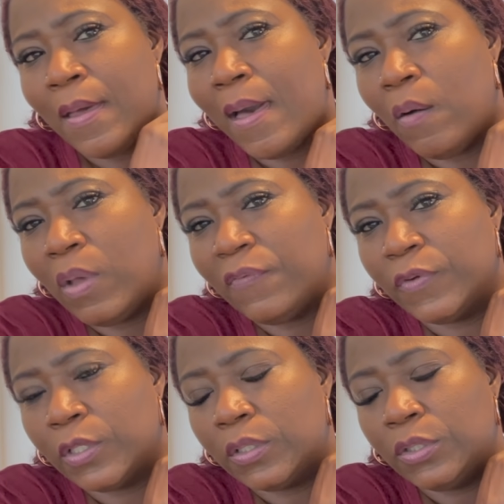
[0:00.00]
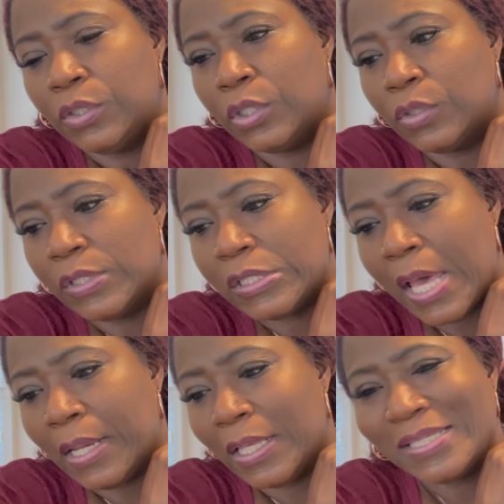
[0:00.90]
However, you know, it's
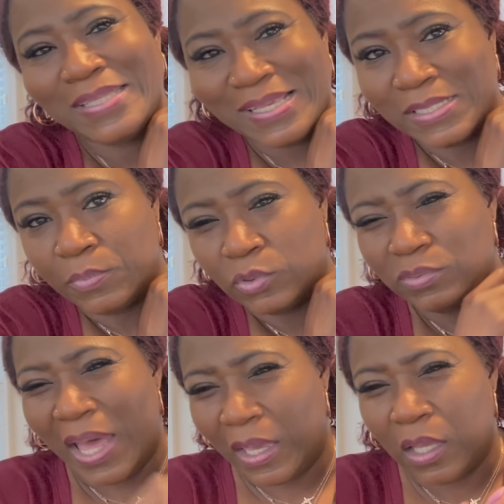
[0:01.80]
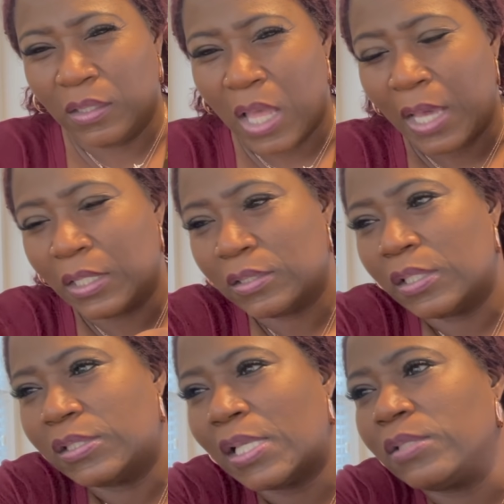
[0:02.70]
not accessible like a lot of
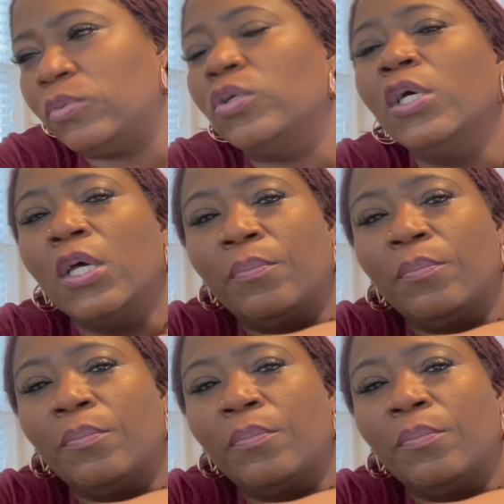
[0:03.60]
accessible.